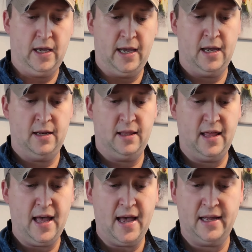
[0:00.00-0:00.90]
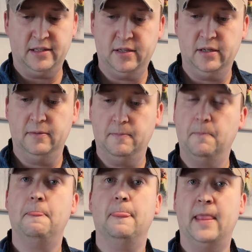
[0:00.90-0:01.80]
And that's
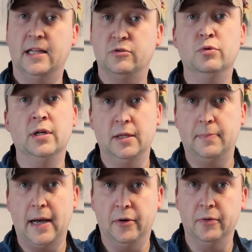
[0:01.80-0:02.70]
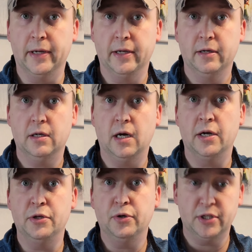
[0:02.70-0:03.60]
really powdery.
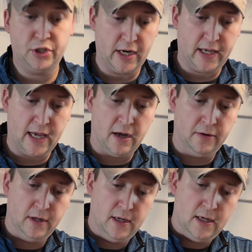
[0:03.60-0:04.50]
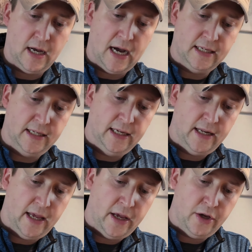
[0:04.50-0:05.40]
You can check out, I
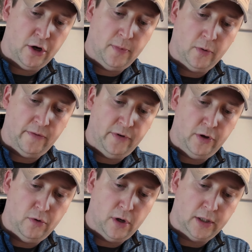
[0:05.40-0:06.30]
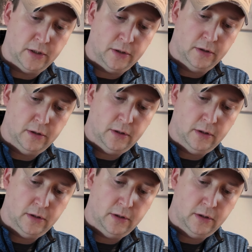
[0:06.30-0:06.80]
did a yerba review on